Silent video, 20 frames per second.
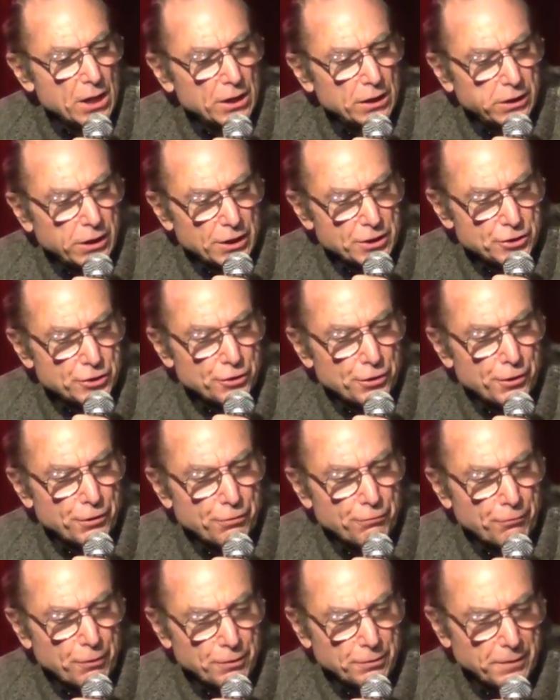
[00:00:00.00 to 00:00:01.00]
clutched the
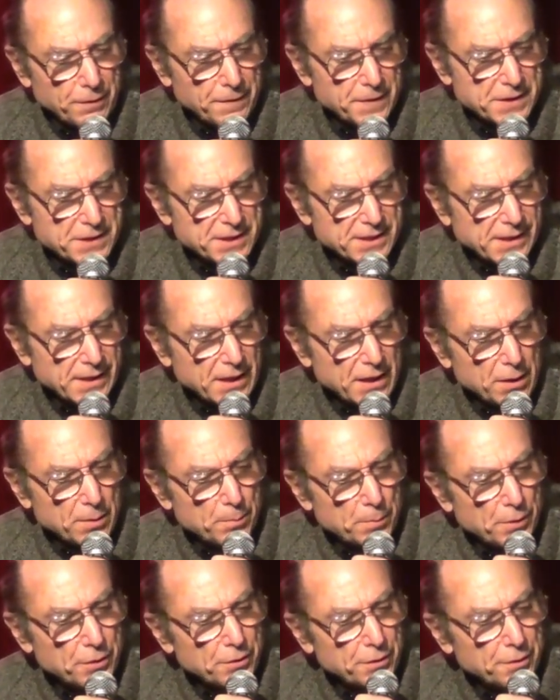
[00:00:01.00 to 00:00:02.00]
throat of the
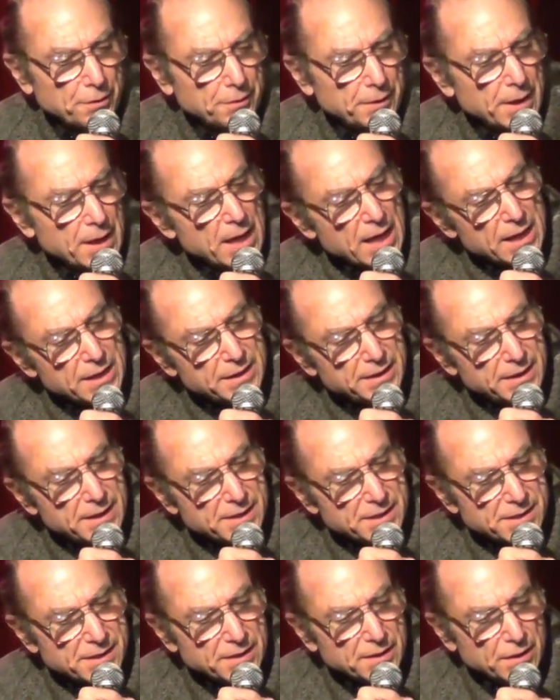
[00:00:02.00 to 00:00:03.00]
singing bird. A
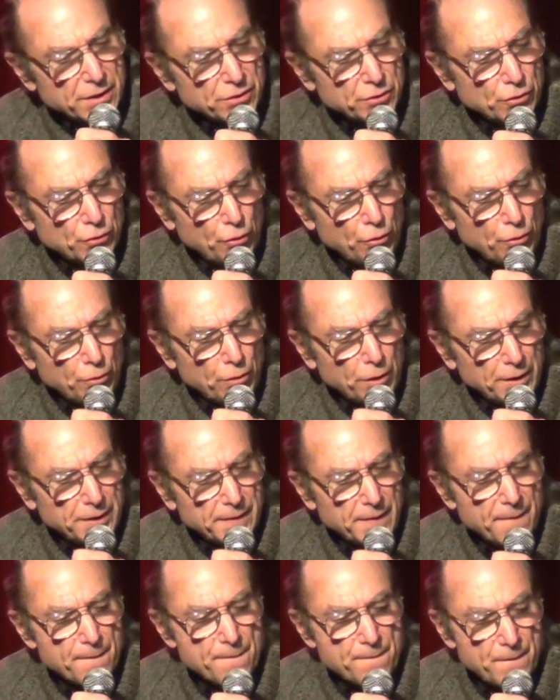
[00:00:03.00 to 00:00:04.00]
dissonant
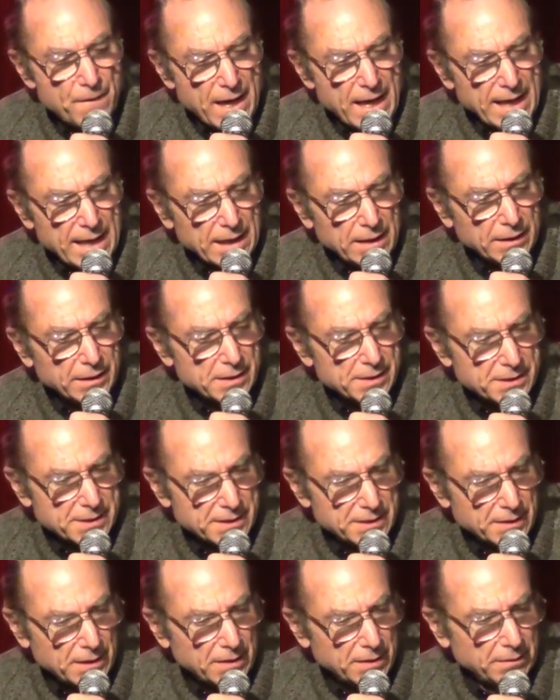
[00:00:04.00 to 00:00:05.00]
chord veiled the
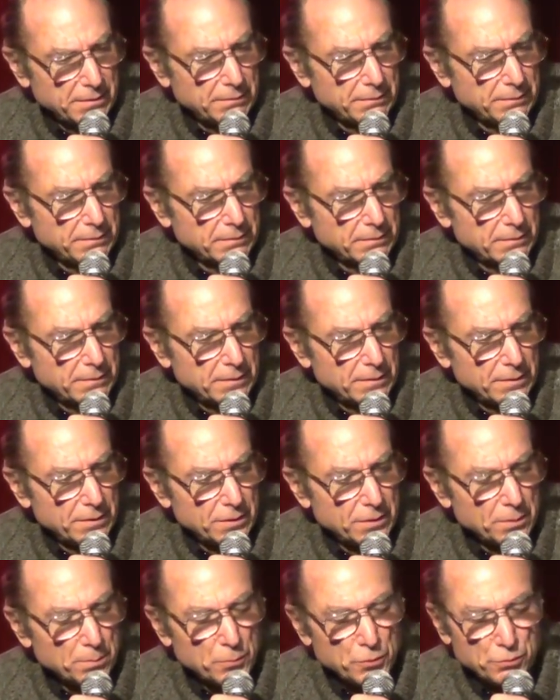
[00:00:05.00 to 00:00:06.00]
sun.
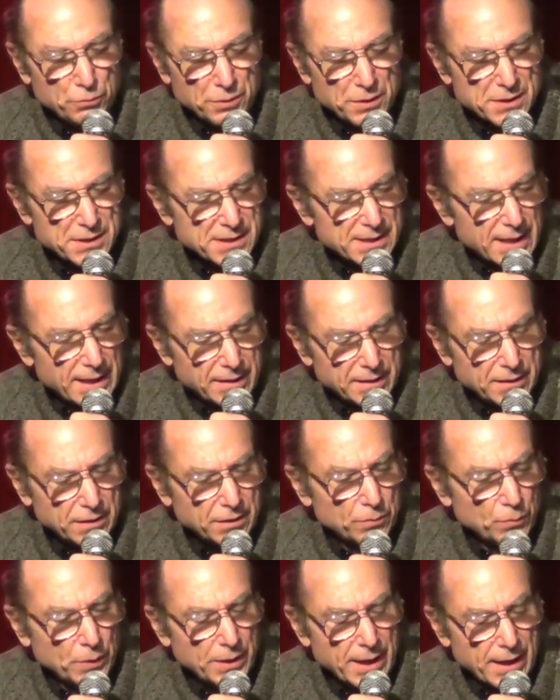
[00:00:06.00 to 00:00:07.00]
The moon
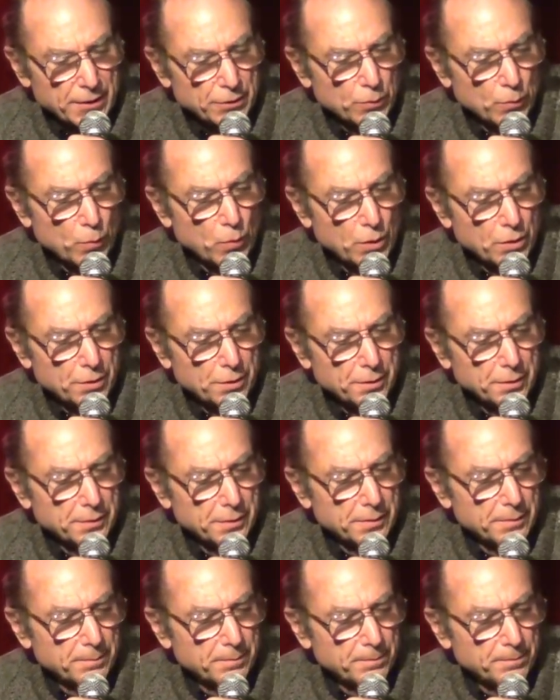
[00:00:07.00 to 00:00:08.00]
descended without a word.
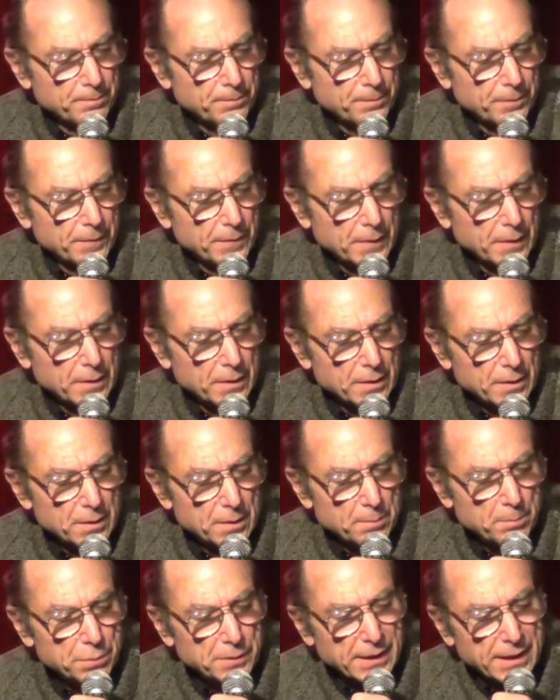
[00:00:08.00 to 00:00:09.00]

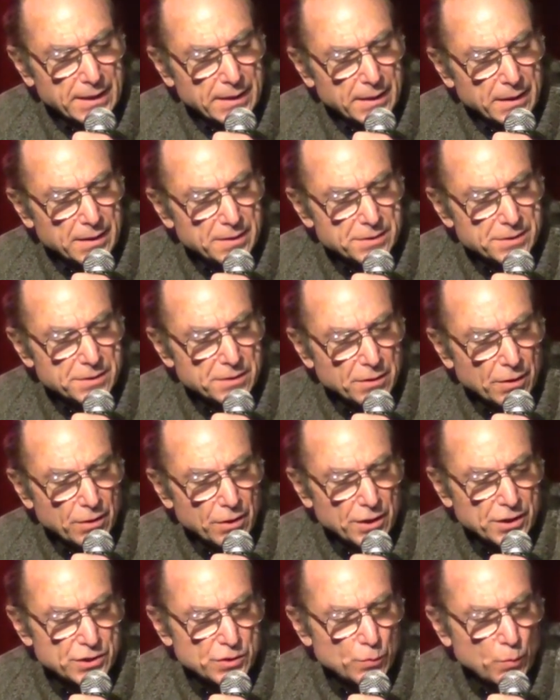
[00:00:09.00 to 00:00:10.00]
The blinking
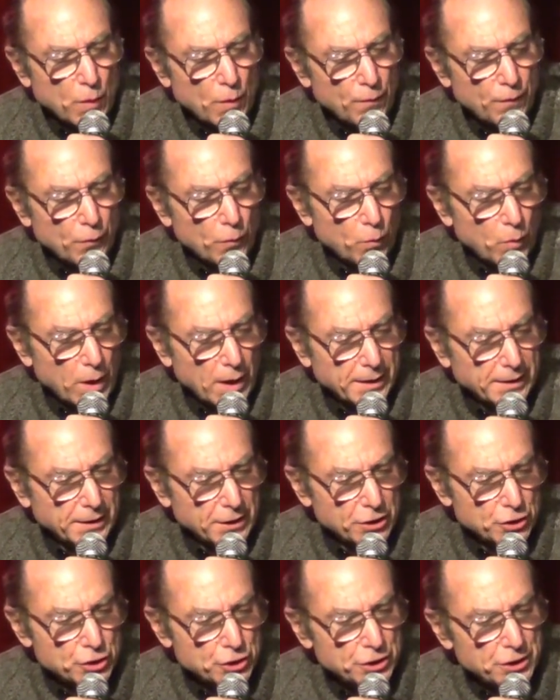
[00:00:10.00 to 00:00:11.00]
stars wove a
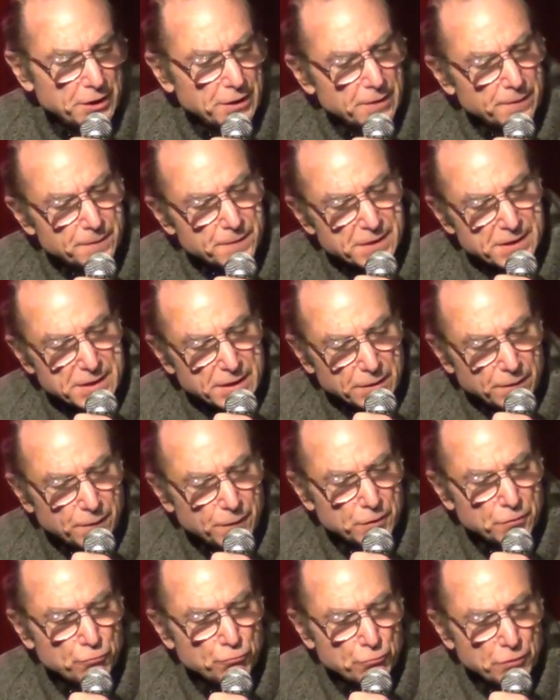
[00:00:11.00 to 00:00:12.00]
winding sheet of
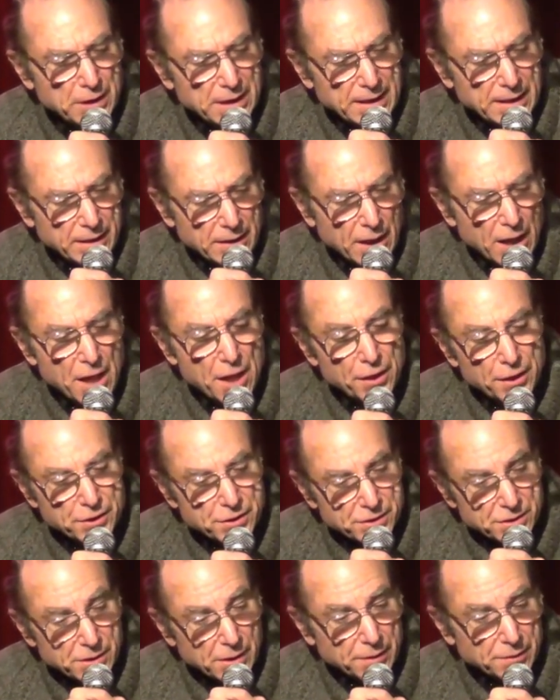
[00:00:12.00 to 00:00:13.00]
sylvan reed. The
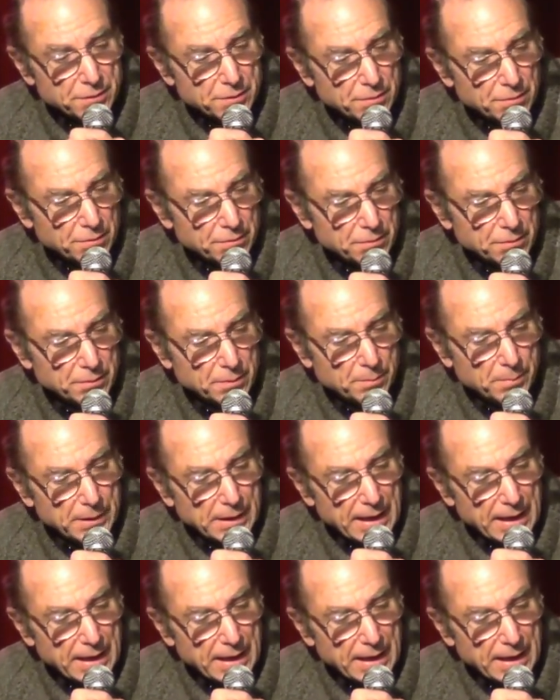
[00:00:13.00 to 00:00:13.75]
sun turned